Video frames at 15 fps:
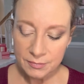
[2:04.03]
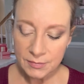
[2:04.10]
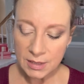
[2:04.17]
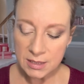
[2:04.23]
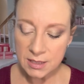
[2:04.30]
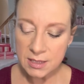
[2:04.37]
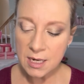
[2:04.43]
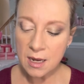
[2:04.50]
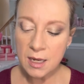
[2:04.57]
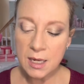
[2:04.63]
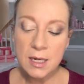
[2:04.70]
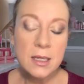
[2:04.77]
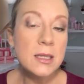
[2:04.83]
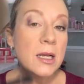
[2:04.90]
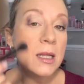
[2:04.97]
It's not
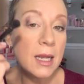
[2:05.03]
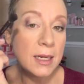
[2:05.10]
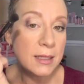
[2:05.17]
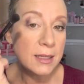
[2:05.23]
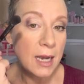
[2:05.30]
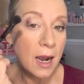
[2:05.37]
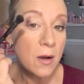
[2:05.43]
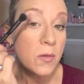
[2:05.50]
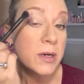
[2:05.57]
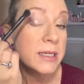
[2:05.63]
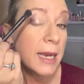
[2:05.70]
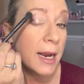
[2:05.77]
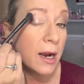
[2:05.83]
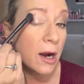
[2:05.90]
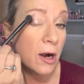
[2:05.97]
going to look like that. We
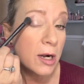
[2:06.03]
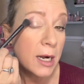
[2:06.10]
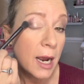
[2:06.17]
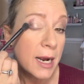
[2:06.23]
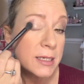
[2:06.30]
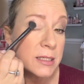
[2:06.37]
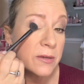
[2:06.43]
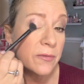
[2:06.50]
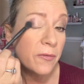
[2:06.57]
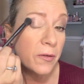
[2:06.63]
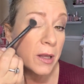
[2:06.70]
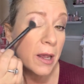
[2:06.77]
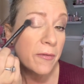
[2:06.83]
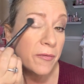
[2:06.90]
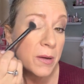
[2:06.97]
take our nice
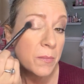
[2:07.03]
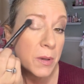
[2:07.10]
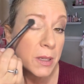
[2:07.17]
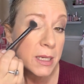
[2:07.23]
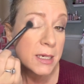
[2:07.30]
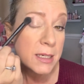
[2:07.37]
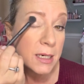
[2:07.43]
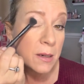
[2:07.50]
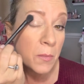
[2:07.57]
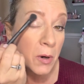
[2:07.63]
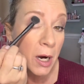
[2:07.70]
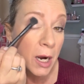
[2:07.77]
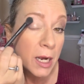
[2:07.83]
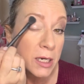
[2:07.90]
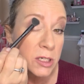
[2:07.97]
fluffy blending
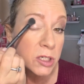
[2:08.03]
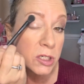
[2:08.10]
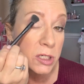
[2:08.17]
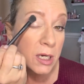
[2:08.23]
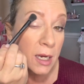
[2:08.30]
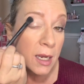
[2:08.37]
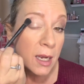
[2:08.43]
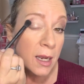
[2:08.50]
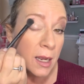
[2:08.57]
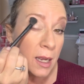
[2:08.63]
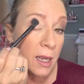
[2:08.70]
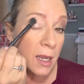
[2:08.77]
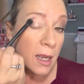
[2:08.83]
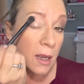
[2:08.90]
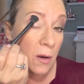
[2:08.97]
brush
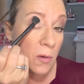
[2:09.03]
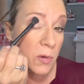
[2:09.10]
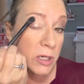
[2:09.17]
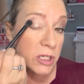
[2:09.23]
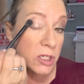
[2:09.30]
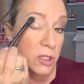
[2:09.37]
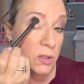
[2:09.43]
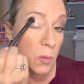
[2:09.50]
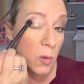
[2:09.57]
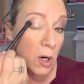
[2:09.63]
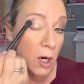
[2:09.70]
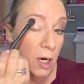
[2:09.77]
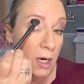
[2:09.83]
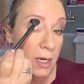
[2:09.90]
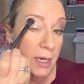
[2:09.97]
and we just
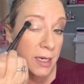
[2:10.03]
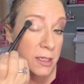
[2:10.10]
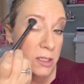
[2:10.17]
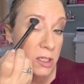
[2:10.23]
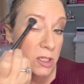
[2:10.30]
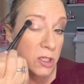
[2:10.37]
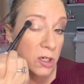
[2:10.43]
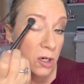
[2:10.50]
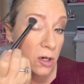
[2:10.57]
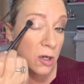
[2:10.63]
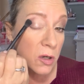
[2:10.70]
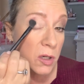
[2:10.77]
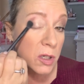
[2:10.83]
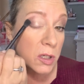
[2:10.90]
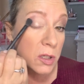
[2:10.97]
work in
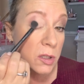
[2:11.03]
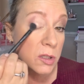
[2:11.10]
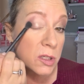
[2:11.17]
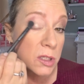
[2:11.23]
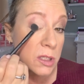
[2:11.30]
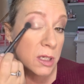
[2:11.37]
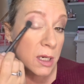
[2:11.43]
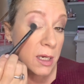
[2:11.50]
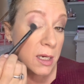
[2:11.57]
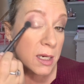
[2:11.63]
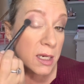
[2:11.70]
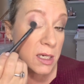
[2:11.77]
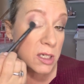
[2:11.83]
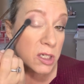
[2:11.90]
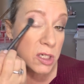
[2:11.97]
circles,
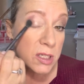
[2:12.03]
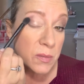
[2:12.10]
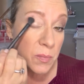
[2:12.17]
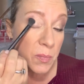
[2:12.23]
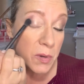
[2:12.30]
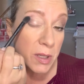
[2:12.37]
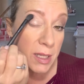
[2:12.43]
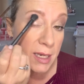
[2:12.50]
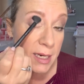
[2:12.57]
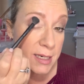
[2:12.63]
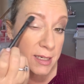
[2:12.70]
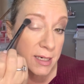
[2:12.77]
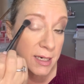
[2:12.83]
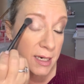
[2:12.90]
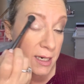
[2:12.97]
just
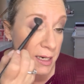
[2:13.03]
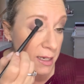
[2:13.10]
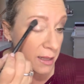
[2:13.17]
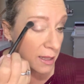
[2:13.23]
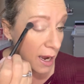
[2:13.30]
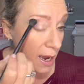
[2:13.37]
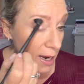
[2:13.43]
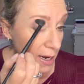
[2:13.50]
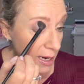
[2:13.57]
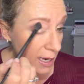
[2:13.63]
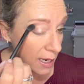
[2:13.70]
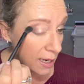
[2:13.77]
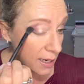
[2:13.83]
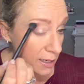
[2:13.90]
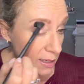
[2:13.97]
blending that
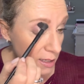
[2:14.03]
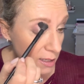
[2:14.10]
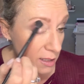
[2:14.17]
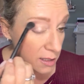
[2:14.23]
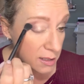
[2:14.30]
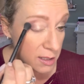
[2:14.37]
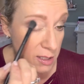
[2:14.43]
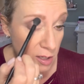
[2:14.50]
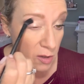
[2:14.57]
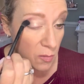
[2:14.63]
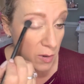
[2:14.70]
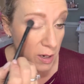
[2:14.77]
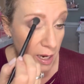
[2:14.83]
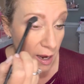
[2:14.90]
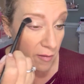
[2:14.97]
in so that
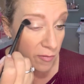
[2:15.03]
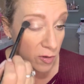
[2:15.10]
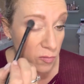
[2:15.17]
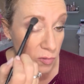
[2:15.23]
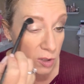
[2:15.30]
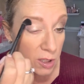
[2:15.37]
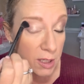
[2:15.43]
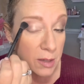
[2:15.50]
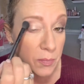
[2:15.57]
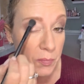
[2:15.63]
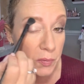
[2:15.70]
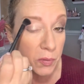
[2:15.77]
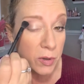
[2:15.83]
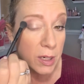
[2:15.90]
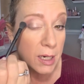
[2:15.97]
we have a really
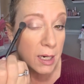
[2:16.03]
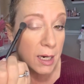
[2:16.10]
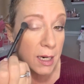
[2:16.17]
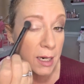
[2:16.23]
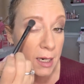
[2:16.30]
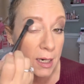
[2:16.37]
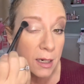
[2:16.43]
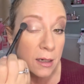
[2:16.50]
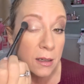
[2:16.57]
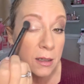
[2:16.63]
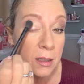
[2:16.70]
pretty